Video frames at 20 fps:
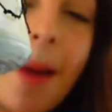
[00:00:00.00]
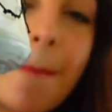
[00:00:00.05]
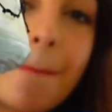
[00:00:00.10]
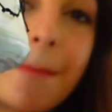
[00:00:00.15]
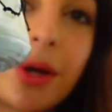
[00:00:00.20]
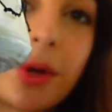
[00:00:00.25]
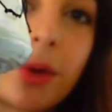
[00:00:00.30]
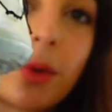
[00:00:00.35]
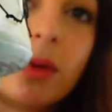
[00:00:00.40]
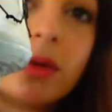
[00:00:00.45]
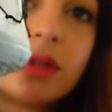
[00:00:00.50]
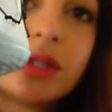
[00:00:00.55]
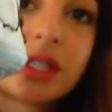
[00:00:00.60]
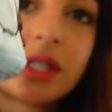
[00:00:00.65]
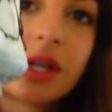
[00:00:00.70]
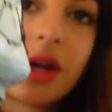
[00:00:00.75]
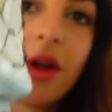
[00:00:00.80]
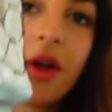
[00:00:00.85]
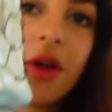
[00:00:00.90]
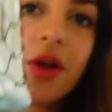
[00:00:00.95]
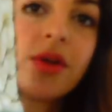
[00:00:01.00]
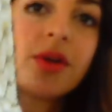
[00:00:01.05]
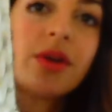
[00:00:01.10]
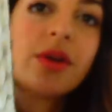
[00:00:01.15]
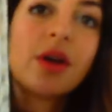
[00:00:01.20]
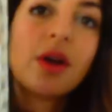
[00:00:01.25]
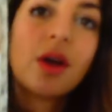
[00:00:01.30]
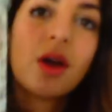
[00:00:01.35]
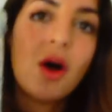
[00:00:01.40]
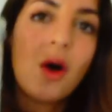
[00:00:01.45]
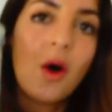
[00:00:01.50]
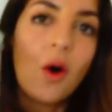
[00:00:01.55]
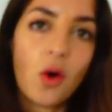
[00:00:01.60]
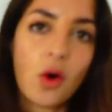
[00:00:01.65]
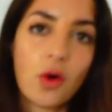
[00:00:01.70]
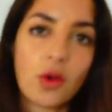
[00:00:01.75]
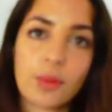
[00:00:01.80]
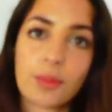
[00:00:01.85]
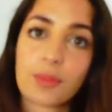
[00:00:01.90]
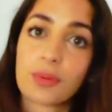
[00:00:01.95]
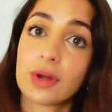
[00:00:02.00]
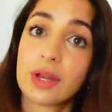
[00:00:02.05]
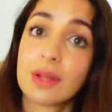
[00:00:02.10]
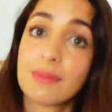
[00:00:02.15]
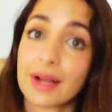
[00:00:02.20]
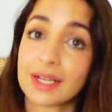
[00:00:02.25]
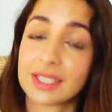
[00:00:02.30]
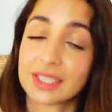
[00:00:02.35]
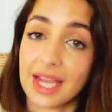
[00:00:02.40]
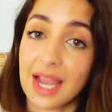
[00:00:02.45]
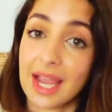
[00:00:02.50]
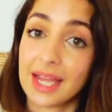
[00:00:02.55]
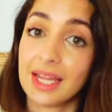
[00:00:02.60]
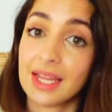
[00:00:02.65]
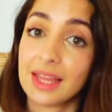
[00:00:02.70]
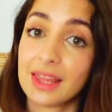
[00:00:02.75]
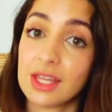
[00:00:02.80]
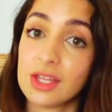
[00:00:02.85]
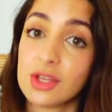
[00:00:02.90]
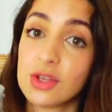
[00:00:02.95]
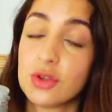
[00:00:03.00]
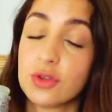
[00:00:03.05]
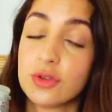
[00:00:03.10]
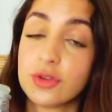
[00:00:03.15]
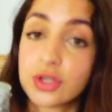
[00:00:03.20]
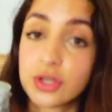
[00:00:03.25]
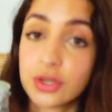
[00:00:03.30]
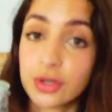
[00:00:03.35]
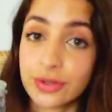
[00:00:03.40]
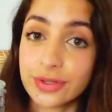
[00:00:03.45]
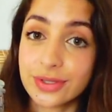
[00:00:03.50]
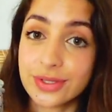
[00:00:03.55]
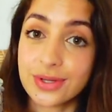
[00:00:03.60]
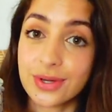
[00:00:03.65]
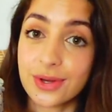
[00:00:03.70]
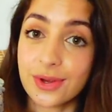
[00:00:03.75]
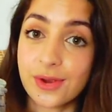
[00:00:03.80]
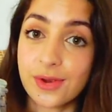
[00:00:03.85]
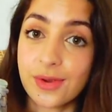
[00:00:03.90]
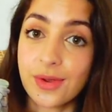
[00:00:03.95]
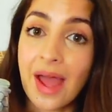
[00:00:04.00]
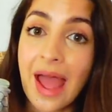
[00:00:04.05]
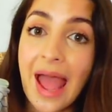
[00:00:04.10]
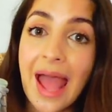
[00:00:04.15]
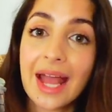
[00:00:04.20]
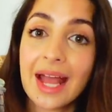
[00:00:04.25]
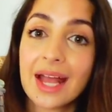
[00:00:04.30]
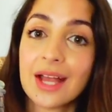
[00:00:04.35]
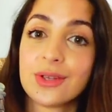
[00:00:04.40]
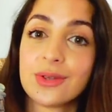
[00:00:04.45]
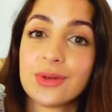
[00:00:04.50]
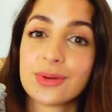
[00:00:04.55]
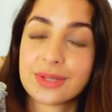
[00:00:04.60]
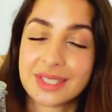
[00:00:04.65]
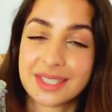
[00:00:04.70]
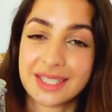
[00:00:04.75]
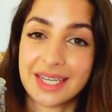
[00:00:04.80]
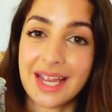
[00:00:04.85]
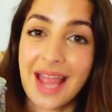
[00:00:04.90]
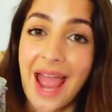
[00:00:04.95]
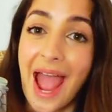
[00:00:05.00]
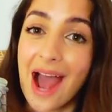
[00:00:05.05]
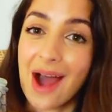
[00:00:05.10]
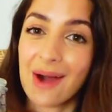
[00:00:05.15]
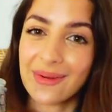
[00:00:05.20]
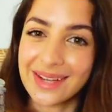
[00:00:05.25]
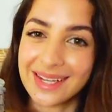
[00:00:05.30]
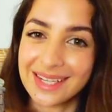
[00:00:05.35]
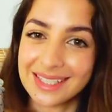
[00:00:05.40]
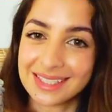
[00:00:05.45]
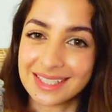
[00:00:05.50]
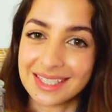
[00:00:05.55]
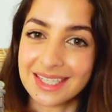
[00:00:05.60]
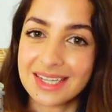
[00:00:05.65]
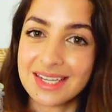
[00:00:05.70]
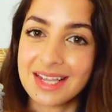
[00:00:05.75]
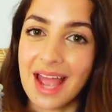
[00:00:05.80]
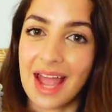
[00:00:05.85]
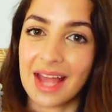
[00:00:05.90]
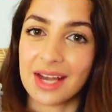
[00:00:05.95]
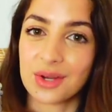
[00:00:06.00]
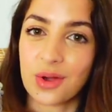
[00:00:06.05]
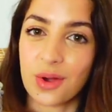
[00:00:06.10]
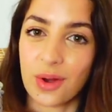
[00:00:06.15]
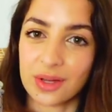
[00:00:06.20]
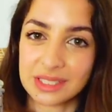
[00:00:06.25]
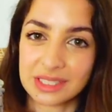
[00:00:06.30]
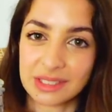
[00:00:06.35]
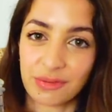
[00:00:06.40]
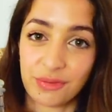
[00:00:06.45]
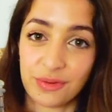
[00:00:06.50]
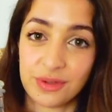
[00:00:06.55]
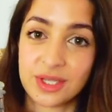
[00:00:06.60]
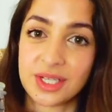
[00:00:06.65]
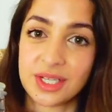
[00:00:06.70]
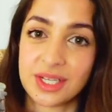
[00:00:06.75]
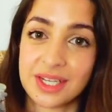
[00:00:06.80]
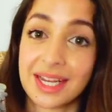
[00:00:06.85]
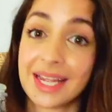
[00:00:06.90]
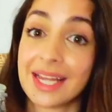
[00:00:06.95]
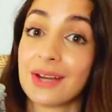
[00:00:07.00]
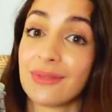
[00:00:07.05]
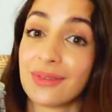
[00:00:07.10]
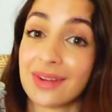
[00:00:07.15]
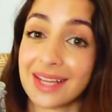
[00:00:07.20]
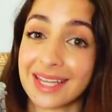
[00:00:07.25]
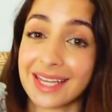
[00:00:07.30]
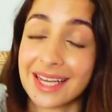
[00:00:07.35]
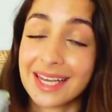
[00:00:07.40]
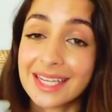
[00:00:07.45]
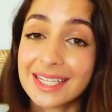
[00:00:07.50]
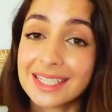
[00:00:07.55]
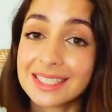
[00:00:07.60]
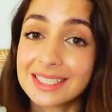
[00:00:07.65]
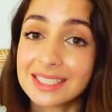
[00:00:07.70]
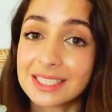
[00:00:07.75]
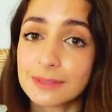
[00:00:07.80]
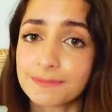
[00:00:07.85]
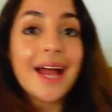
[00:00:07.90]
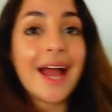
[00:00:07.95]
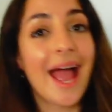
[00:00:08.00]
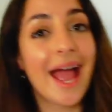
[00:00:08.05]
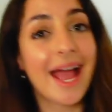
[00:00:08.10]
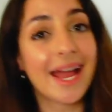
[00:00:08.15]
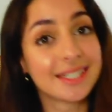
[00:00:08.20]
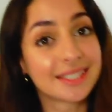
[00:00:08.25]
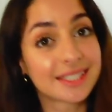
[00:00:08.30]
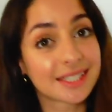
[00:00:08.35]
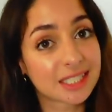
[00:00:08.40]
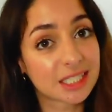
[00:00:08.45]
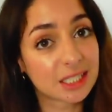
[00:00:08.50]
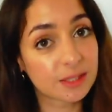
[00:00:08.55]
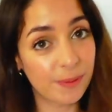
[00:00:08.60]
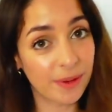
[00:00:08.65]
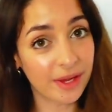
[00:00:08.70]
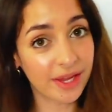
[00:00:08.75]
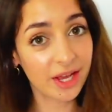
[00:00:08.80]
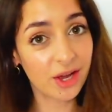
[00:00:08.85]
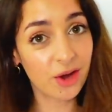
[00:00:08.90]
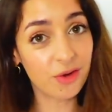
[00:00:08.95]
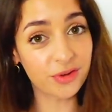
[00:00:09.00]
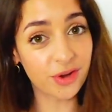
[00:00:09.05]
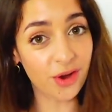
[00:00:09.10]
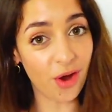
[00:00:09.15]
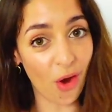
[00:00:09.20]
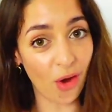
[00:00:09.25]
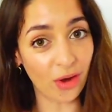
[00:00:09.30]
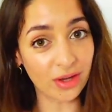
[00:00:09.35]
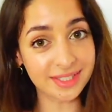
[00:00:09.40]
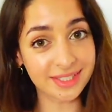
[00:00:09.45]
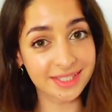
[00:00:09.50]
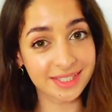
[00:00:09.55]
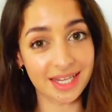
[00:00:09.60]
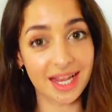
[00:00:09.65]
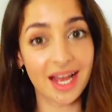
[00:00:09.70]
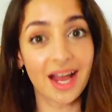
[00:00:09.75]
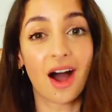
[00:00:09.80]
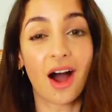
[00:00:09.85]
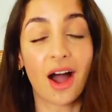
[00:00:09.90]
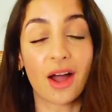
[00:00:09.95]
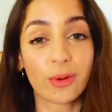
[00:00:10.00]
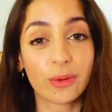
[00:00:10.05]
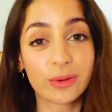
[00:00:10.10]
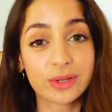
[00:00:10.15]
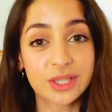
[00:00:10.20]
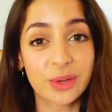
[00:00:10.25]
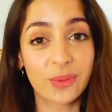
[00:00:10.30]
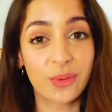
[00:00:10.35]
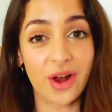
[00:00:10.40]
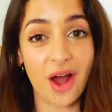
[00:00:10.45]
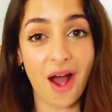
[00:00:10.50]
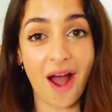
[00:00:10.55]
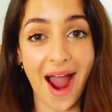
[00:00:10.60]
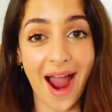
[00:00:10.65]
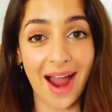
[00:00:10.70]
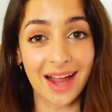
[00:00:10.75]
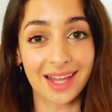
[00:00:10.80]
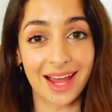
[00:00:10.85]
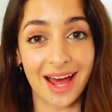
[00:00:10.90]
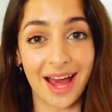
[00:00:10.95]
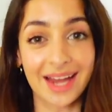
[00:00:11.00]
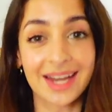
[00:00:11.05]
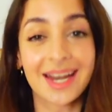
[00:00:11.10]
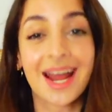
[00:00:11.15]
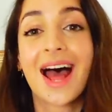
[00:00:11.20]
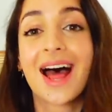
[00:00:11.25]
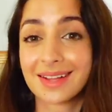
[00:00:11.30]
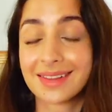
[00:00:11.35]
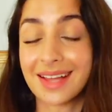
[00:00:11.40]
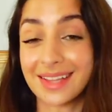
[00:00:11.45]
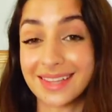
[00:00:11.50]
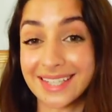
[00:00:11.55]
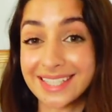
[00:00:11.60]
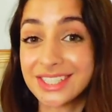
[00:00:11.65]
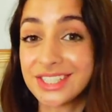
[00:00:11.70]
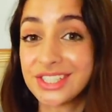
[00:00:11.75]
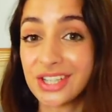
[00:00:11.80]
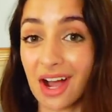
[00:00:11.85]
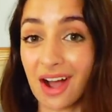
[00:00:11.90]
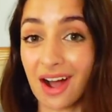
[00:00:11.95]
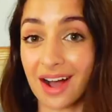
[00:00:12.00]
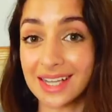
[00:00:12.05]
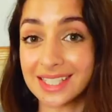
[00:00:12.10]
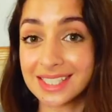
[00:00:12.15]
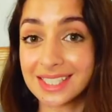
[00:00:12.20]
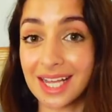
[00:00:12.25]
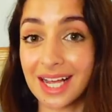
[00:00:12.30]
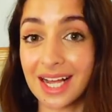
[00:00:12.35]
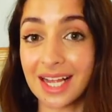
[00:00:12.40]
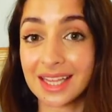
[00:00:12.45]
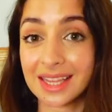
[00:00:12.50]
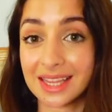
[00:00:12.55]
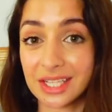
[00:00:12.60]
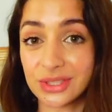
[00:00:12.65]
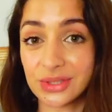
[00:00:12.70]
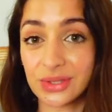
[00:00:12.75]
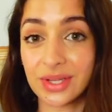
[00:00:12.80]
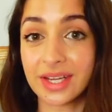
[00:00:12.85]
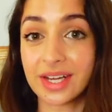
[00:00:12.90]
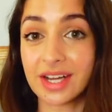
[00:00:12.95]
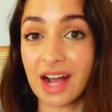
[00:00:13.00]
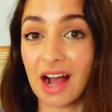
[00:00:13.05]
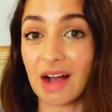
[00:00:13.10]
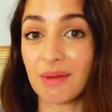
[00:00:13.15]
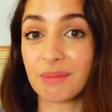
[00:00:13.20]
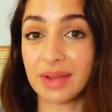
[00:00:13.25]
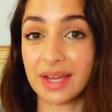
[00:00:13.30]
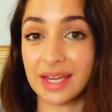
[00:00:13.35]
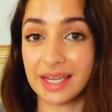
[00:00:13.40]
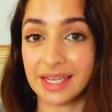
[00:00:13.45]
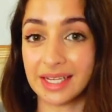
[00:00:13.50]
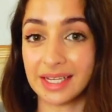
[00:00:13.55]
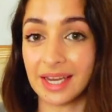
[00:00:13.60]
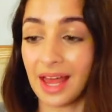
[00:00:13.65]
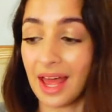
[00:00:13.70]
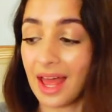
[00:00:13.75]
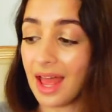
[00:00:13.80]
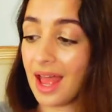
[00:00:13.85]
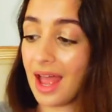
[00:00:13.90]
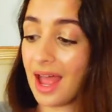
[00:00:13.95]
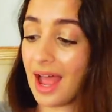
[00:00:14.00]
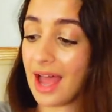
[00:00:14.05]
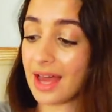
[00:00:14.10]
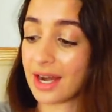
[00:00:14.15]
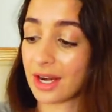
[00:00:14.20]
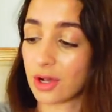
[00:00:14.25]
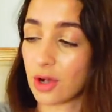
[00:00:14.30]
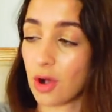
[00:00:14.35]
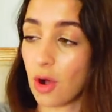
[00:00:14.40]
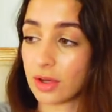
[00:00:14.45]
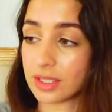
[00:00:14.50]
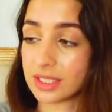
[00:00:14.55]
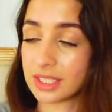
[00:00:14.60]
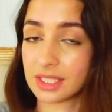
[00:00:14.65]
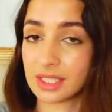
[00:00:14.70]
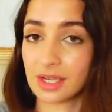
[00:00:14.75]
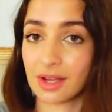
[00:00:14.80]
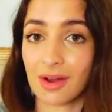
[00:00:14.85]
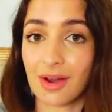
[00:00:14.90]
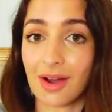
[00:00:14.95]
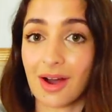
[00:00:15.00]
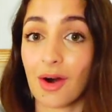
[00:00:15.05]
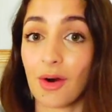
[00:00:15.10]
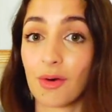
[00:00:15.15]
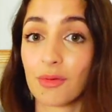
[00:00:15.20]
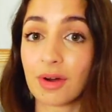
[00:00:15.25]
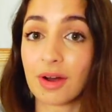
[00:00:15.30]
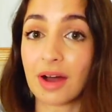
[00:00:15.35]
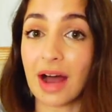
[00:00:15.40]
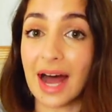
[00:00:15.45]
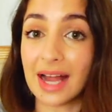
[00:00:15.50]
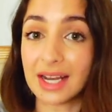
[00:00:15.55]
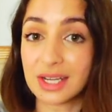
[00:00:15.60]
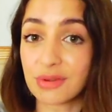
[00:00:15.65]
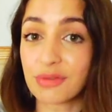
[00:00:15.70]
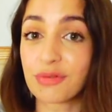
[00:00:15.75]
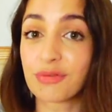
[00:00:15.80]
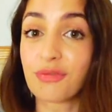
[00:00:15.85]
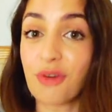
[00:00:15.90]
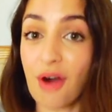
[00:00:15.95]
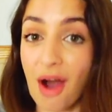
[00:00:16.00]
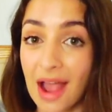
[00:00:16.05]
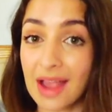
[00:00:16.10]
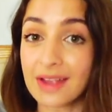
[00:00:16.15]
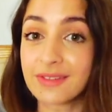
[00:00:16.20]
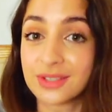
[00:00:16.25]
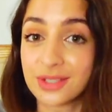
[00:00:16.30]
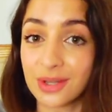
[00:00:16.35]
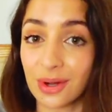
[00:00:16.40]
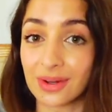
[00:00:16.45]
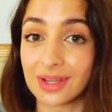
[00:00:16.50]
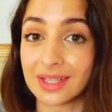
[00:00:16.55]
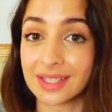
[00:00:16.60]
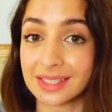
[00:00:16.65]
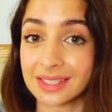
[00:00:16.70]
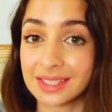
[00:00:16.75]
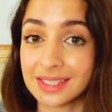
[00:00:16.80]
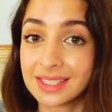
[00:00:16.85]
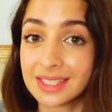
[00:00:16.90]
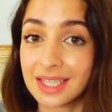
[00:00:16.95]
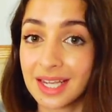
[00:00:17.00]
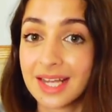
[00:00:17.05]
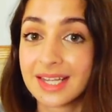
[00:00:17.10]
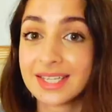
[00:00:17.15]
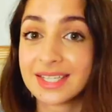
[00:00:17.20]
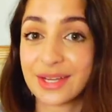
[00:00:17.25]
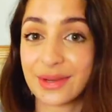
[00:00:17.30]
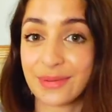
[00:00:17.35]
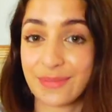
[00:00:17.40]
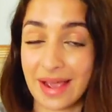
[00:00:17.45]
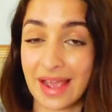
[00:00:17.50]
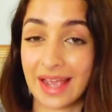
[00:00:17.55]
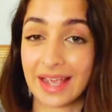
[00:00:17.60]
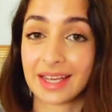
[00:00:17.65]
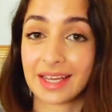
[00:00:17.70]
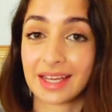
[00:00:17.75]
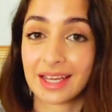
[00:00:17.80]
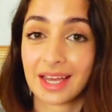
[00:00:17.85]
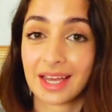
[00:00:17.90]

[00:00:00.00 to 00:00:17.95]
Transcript: but also on pretty much anything you choose to. You'll see how easy and cost efficient it really is. And speaking of costs, I also want to highlight that these jars literally come in at a cost of under $5 to make